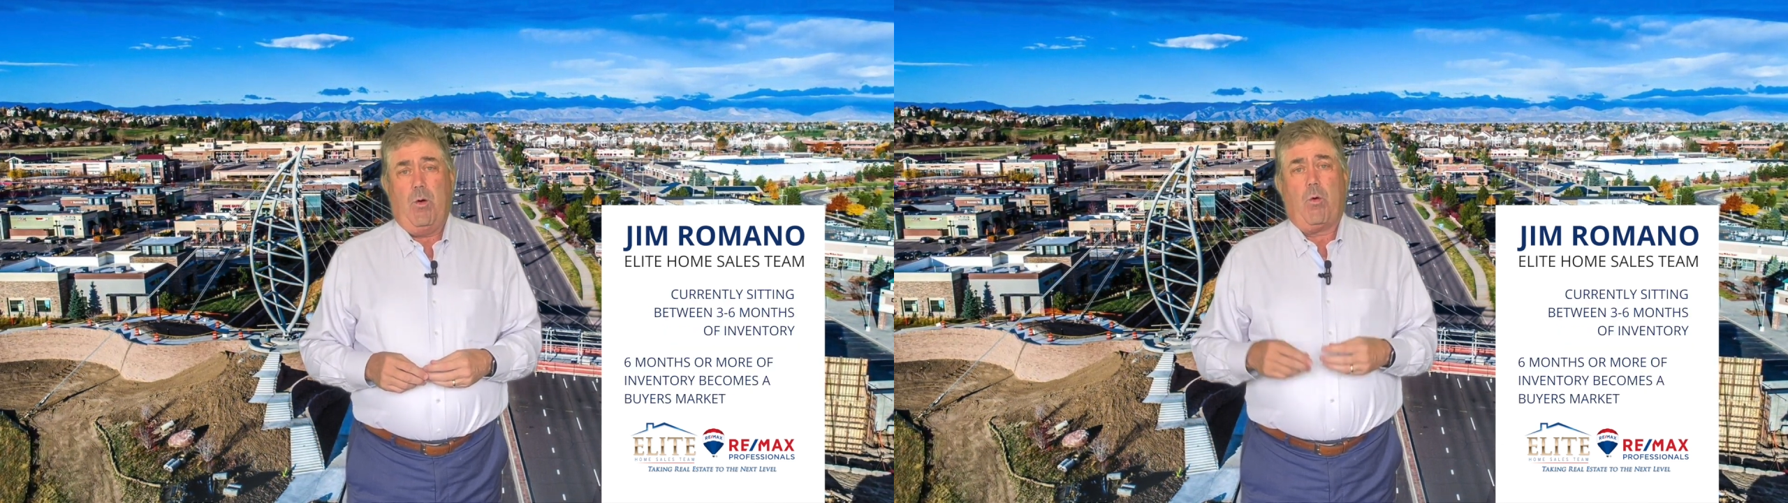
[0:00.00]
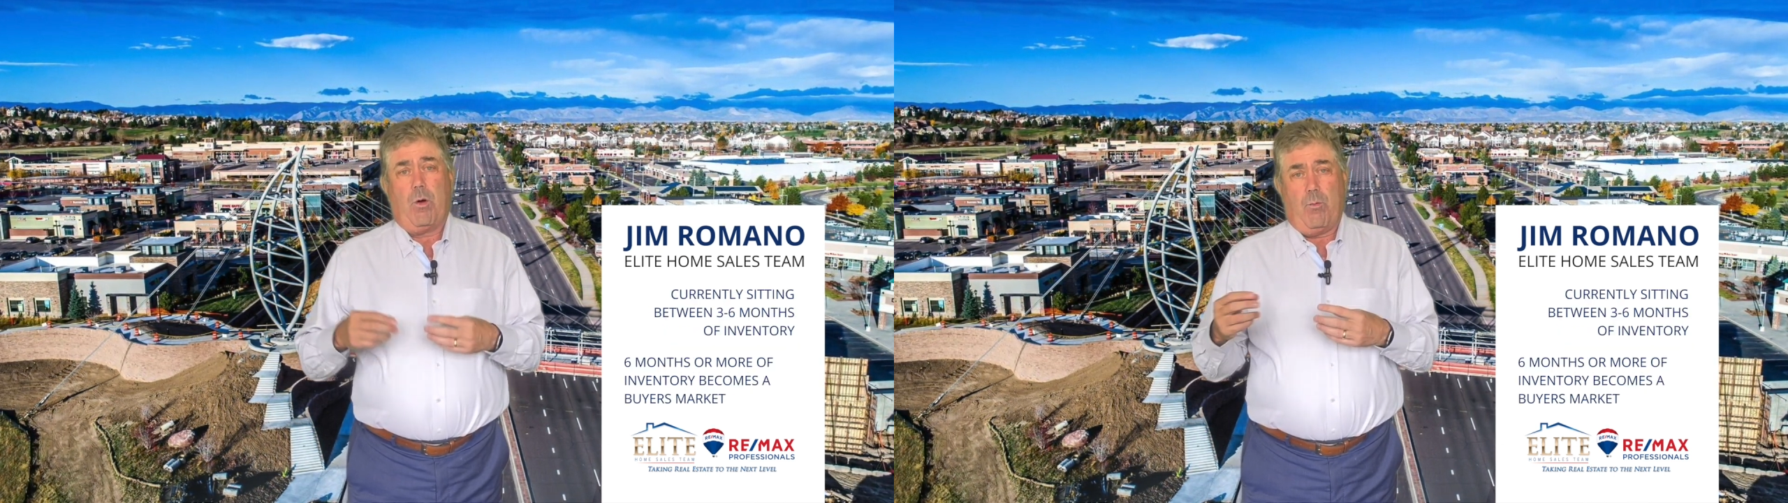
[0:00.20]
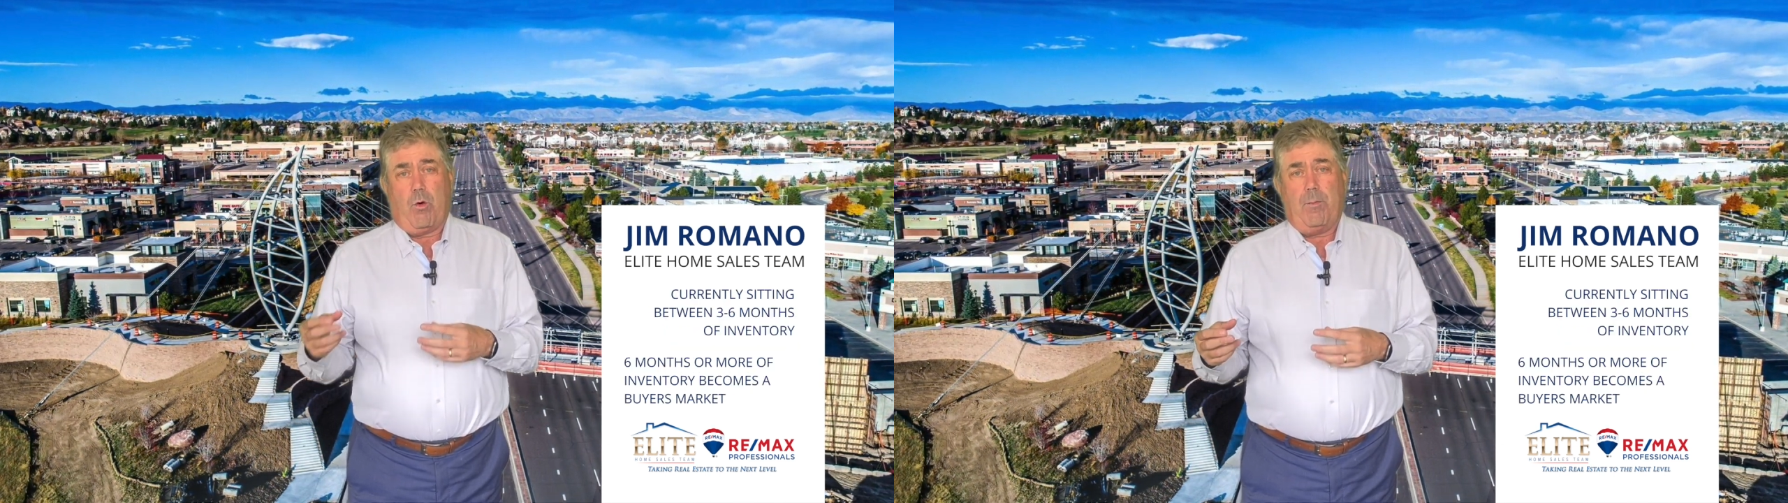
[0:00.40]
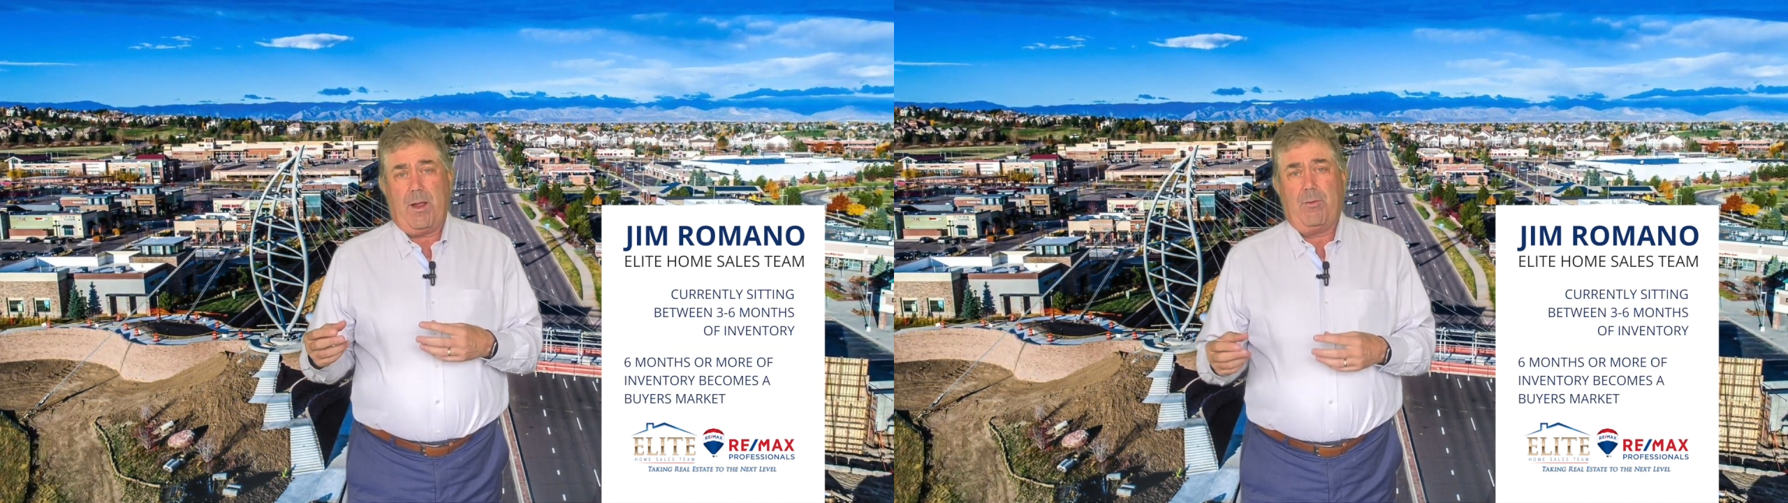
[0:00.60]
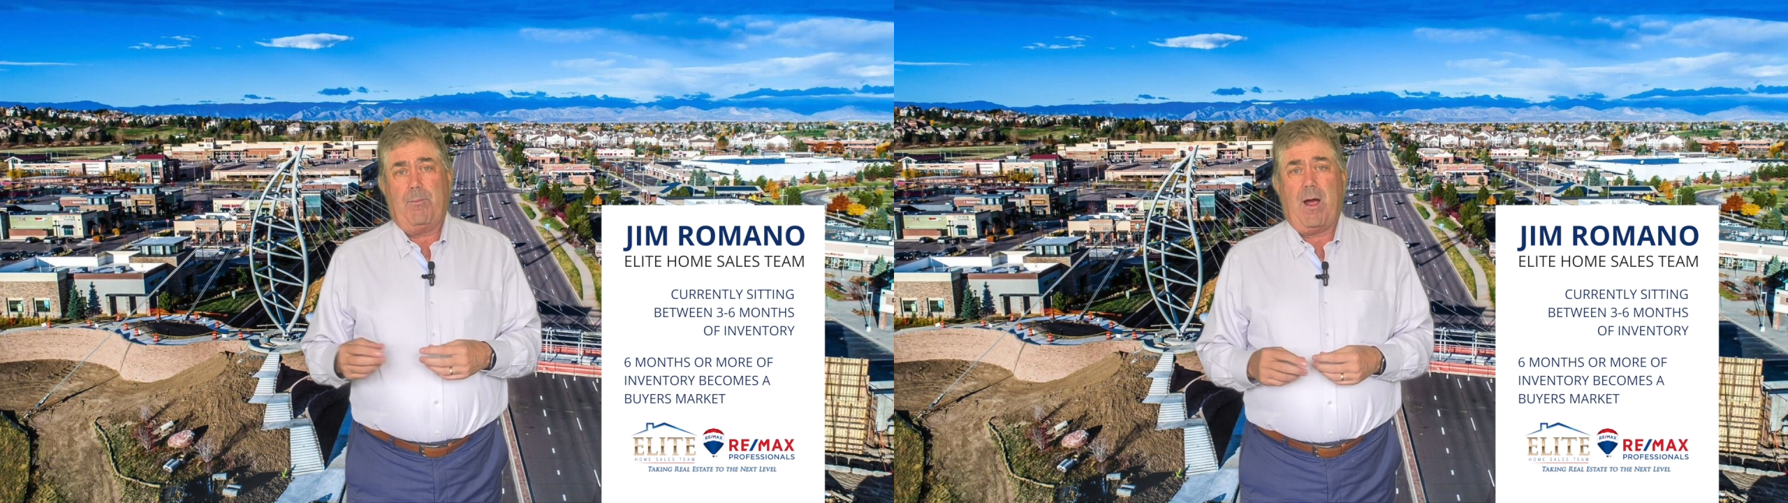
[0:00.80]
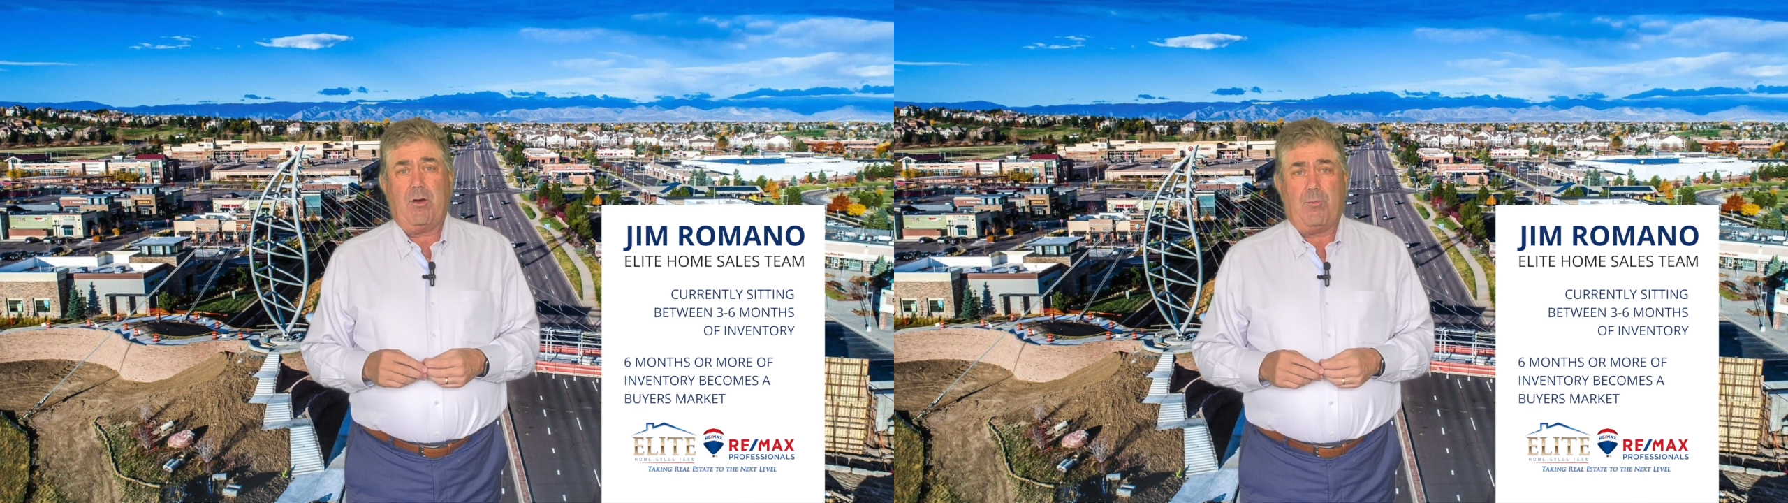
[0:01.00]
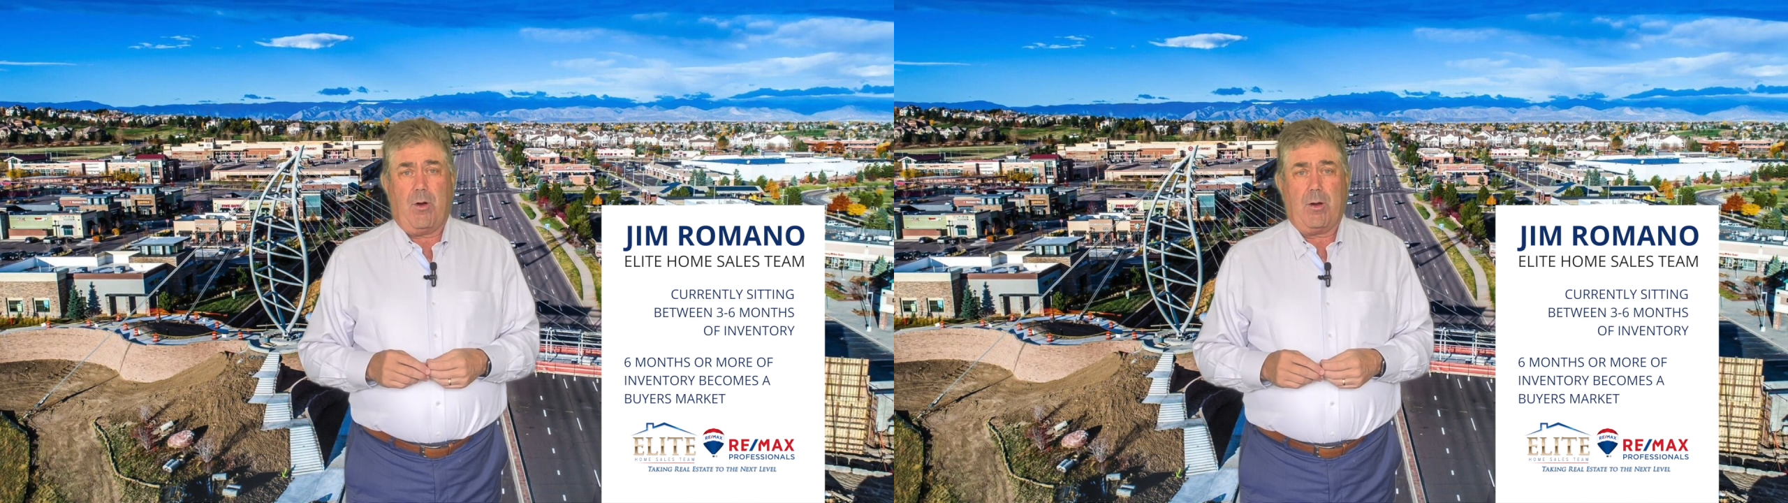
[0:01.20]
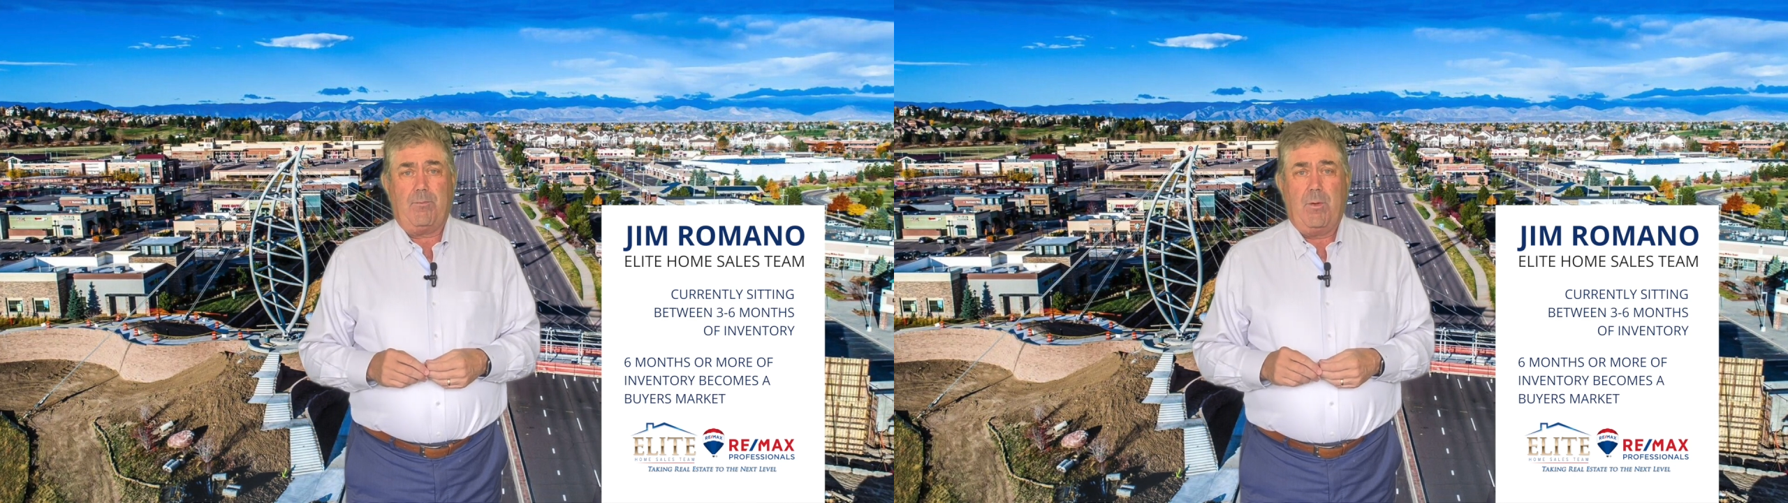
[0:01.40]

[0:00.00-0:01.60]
or more, it becomes a buyer's market.